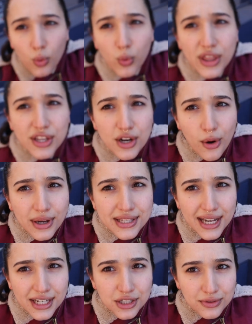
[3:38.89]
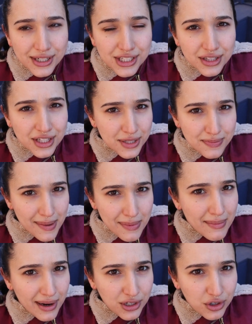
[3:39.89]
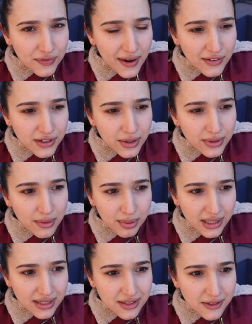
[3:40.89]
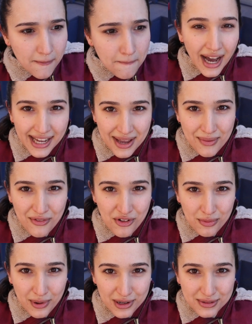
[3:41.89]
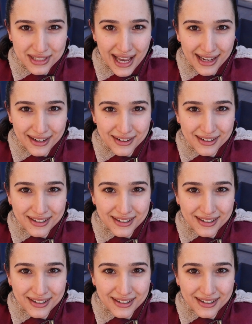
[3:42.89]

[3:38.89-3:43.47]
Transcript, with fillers: With no exaggeration, this may be my new favorite donut place. I can't wait for Roberto to get here.